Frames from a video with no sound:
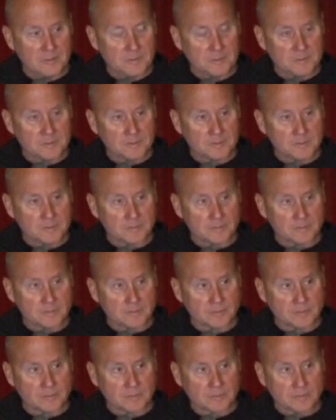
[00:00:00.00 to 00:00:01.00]

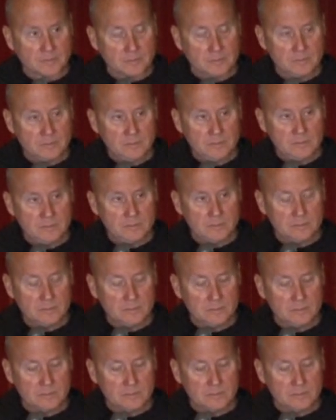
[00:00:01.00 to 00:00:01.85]
(no one is talking)